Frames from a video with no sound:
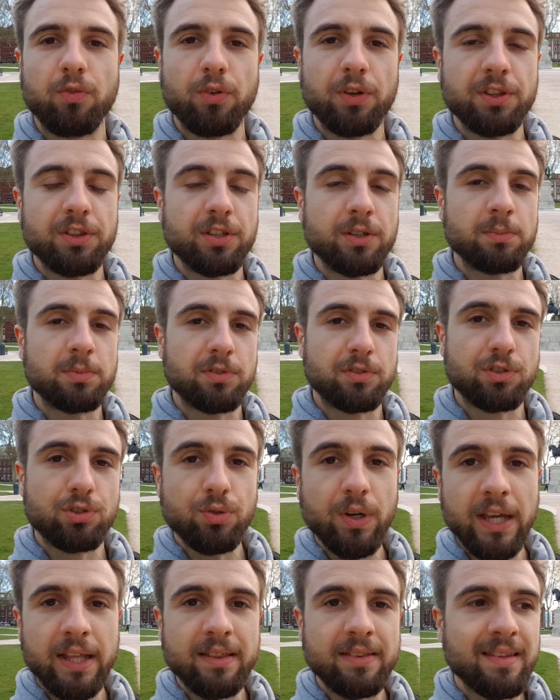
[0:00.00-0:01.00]
for in terms of
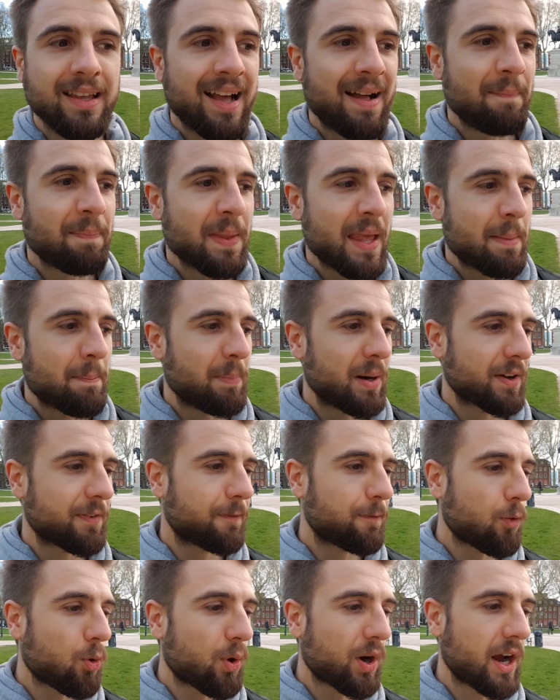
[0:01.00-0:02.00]
strength but
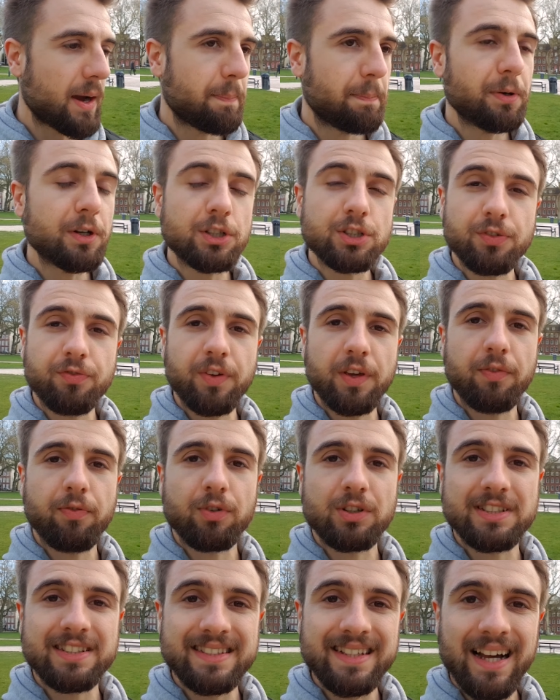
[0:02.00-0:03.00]
for hypertrophy
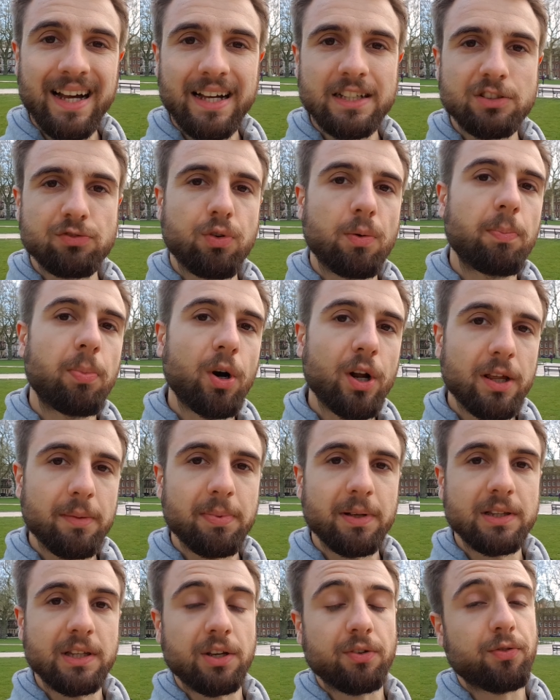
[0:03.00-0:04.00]
for size for
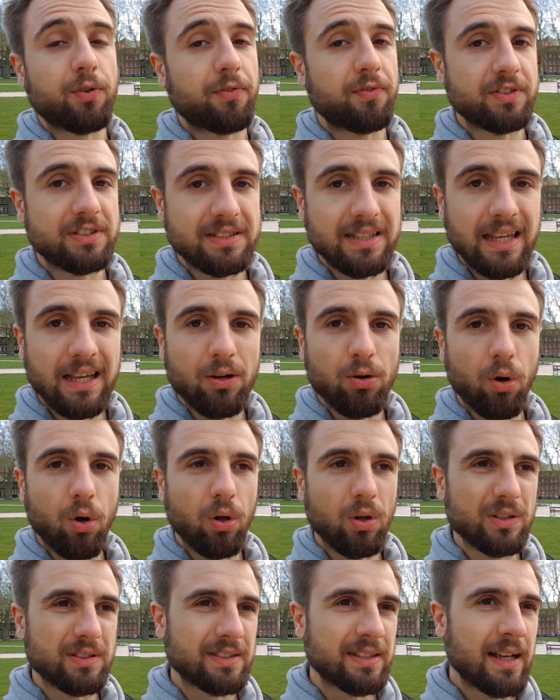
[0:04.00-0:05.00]
bodybuilding for physique
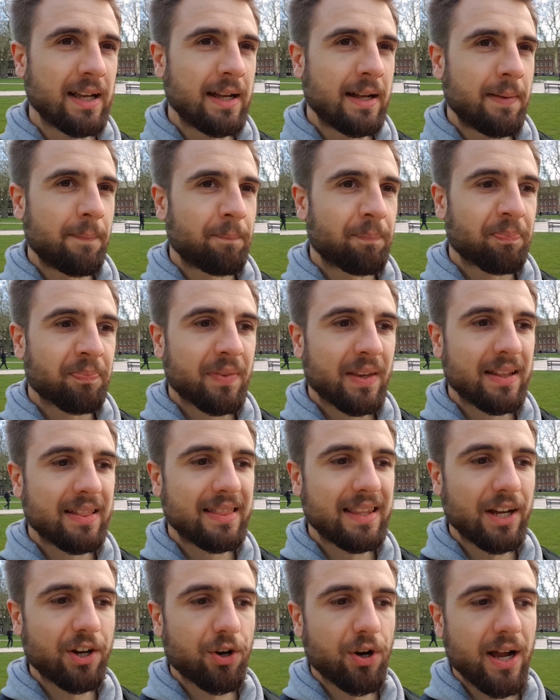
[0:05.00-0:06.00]
goals
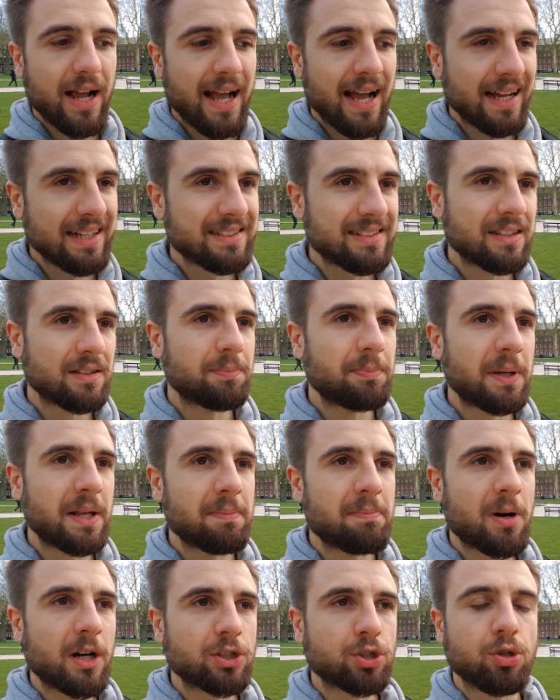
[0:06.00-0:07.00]
there hasn't
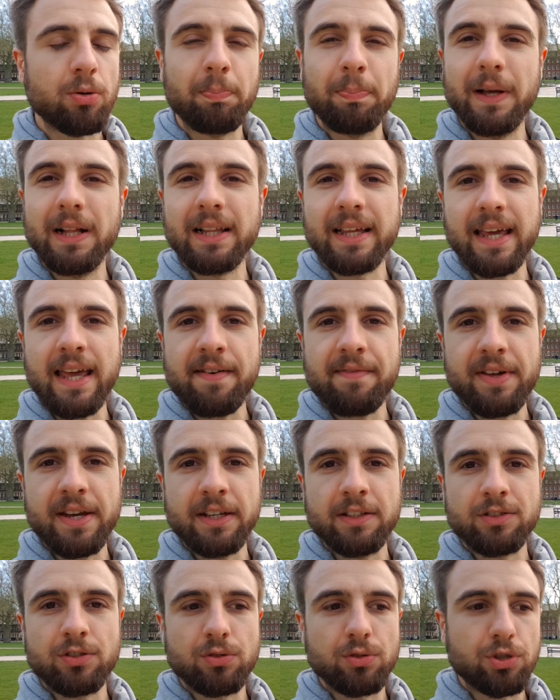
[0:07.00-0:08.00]
been much compelling
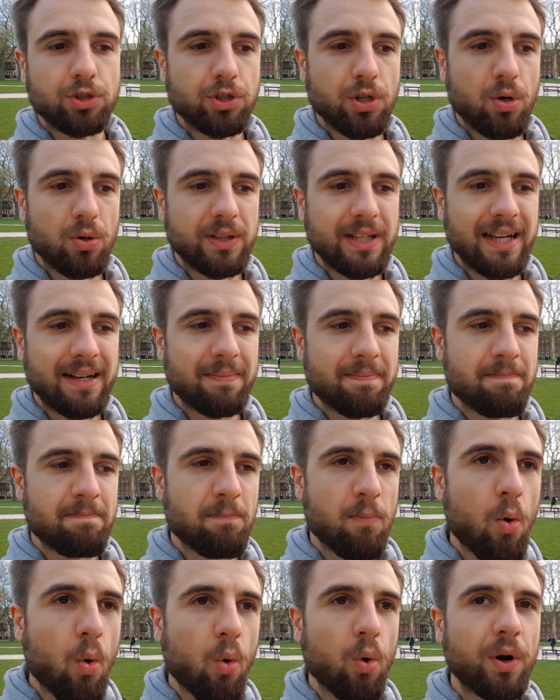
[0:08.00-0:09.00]
evidence to show that
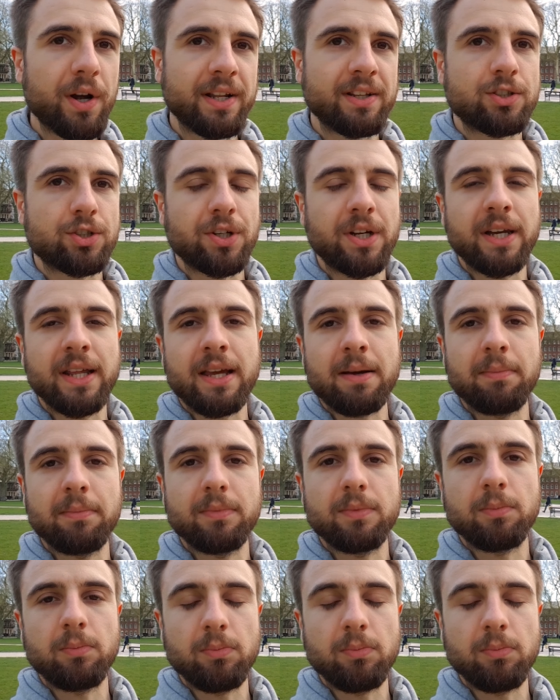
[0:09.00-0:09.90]
more than training a,